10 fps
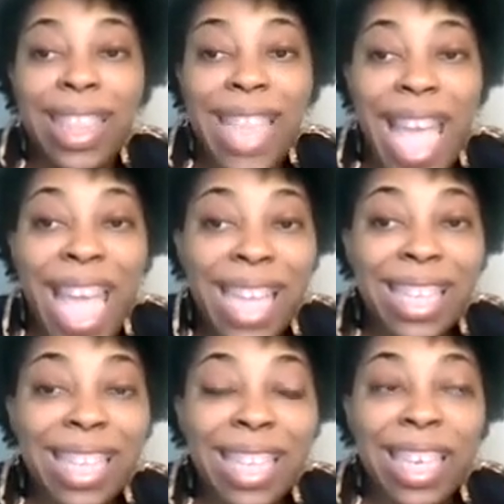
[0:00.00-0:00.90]

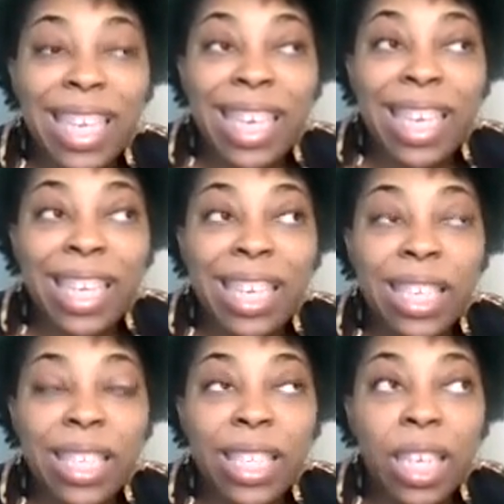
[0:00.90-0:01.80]
that
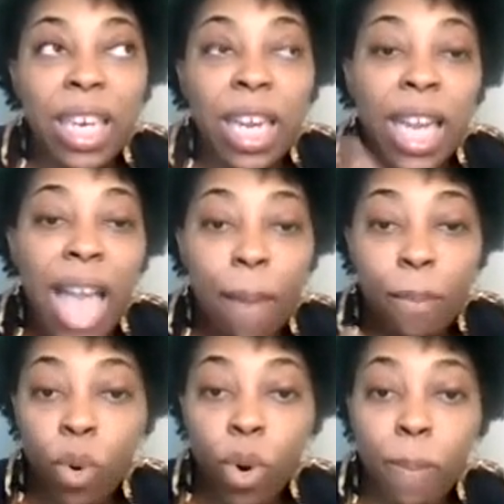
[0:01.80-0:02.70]
is a lot
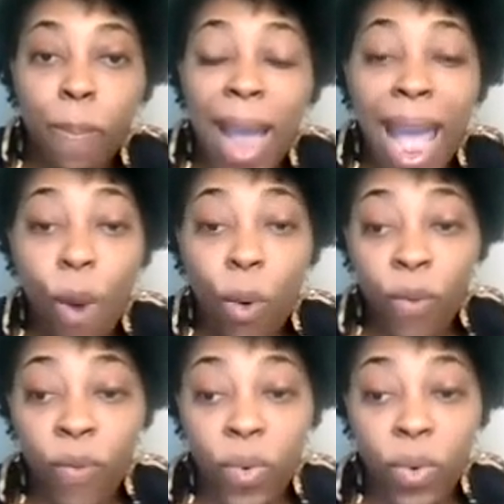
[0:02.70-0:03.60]
more
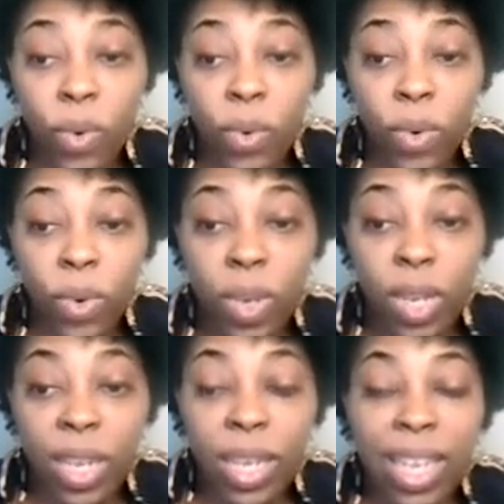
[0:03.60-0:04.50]
powerful
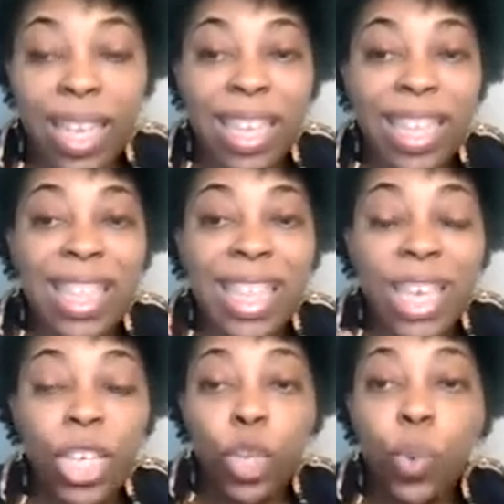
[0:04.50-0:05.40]

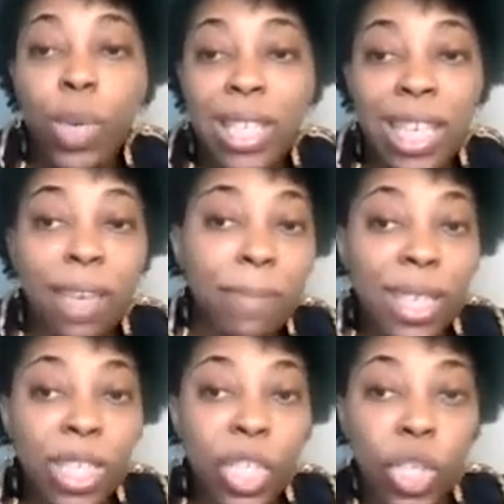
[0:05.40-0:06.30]
than you
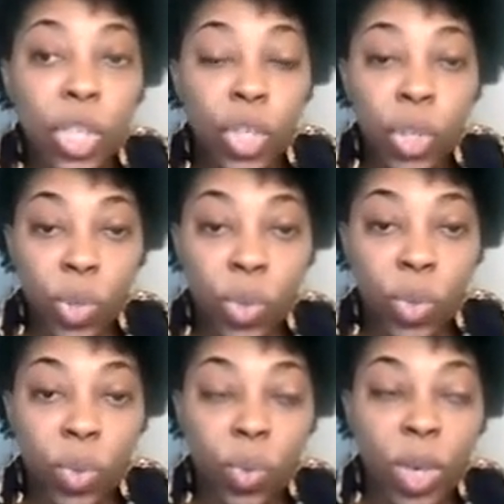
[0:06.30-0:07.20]
attempting to
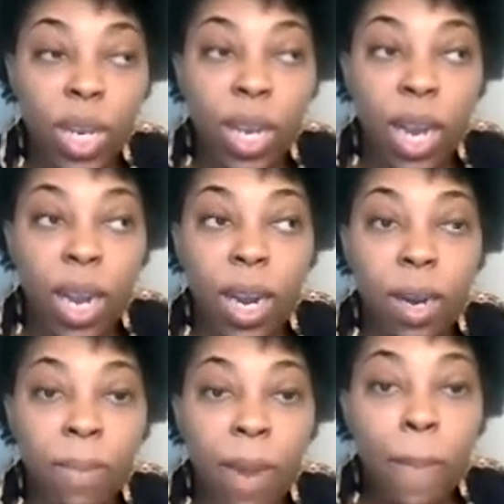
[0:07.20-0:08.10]
do
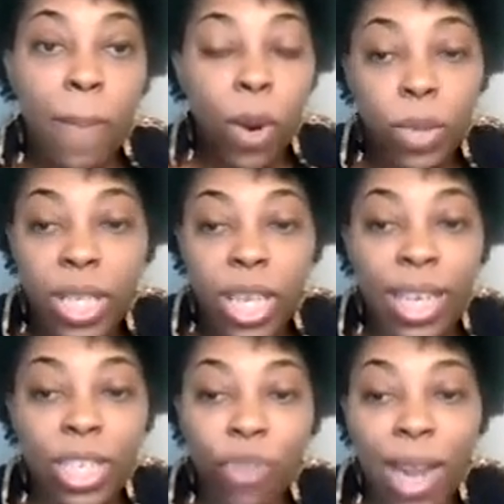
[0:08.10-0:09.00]
a post
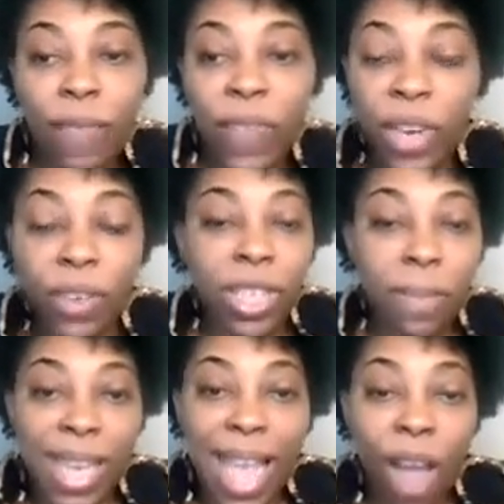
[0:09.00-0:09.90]
and trying to figure
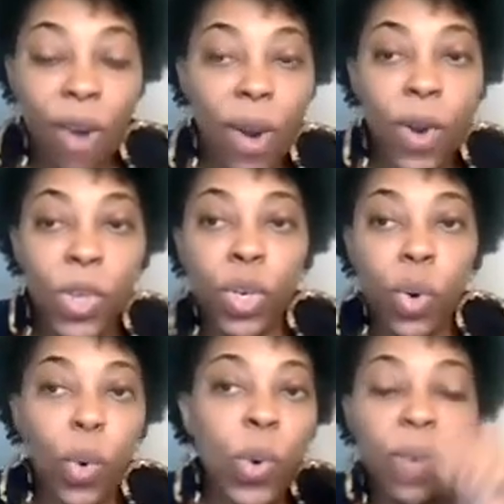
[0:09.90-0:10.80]
something out,
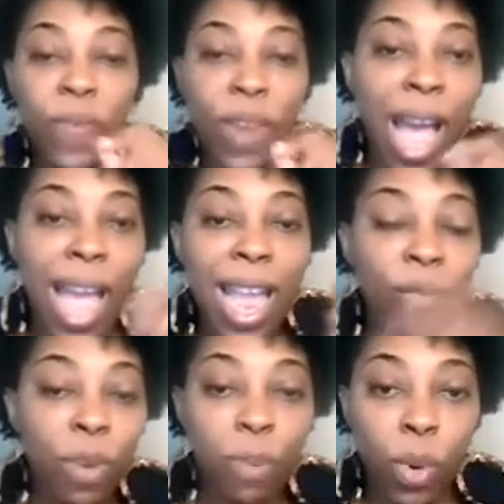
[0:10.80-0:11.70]
on the fly
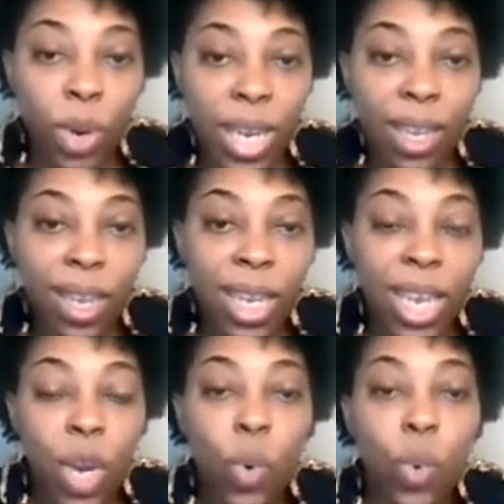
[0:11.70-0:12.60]
every morning.
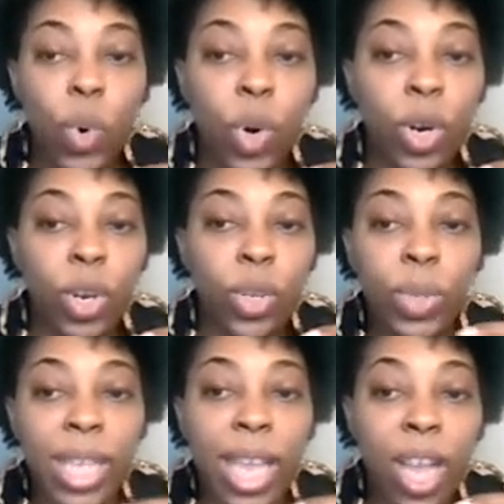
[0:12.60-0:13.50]
Or
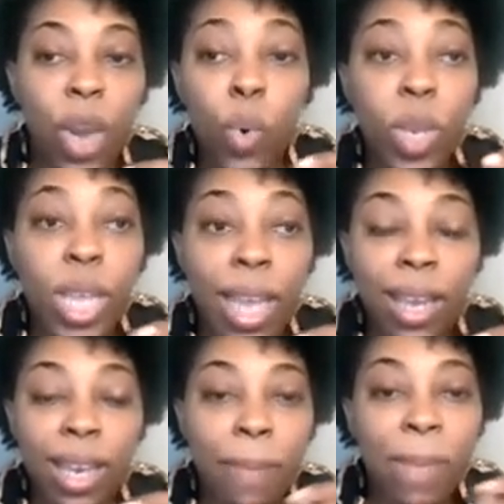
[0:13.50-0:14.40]
you saying, oh,
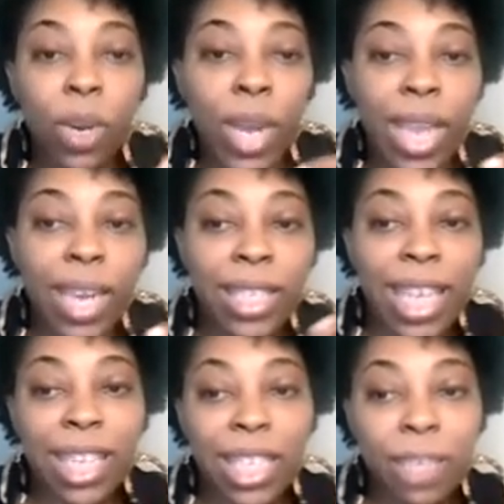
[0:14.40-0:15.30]
yeah, let me go ahead and
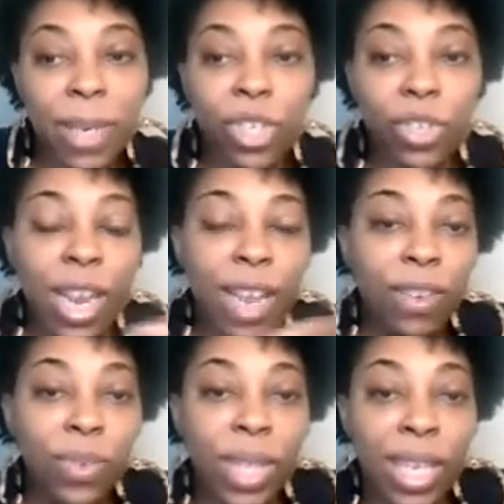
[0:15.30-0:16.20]
take this picture
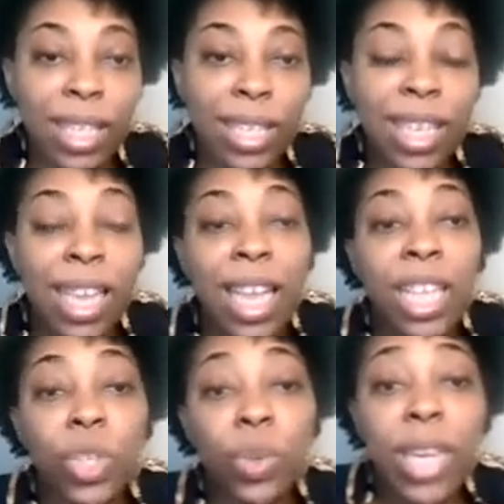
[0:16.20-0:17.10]
and do this.
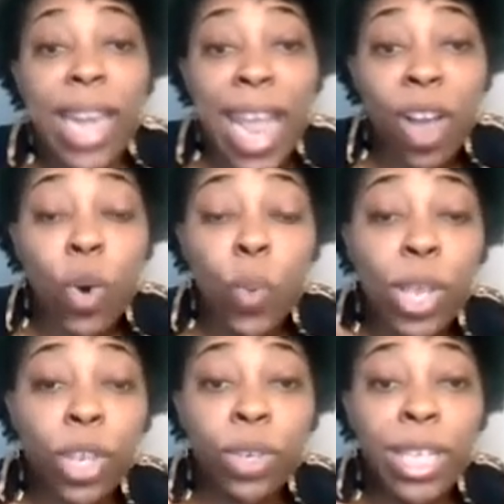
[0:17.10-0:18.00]
So now
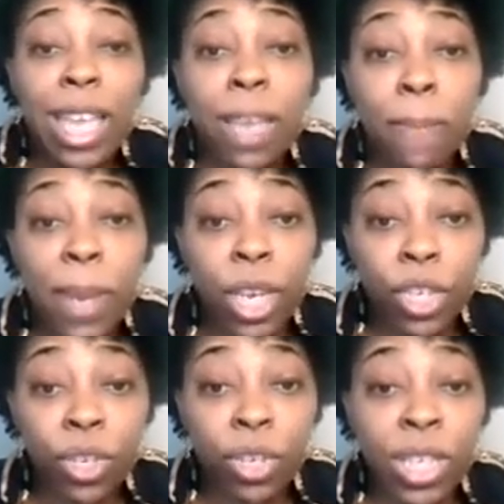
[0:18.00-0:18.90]
when you're taking
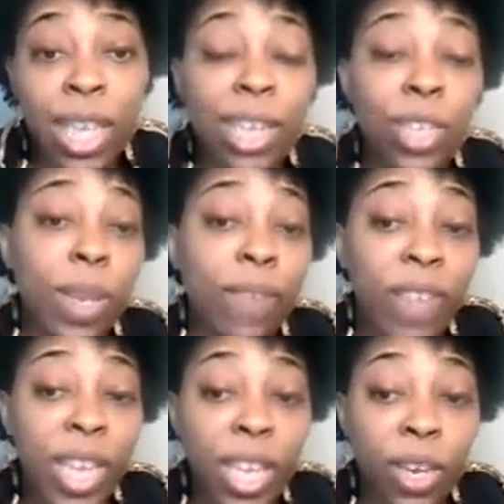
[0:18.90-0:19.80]
pictures and doing
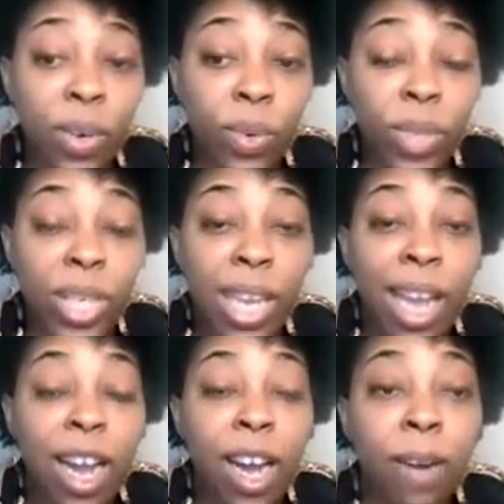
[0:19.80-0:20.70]
videos,
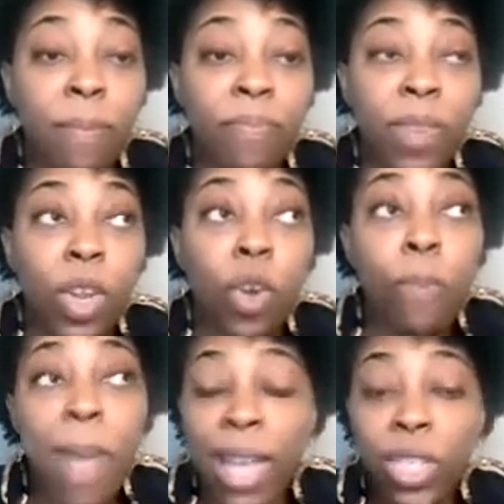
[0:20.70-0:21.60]
go
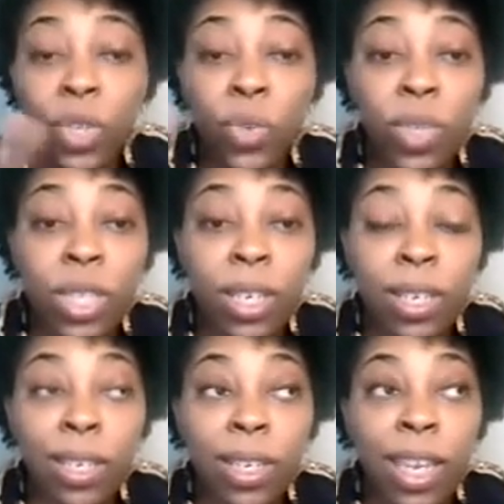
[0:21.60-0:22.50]
back to
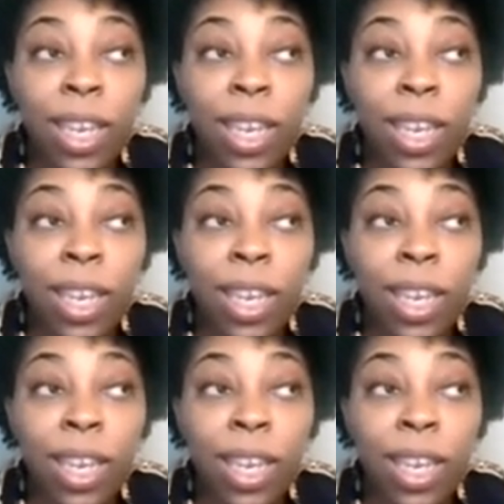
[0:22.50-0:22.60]
the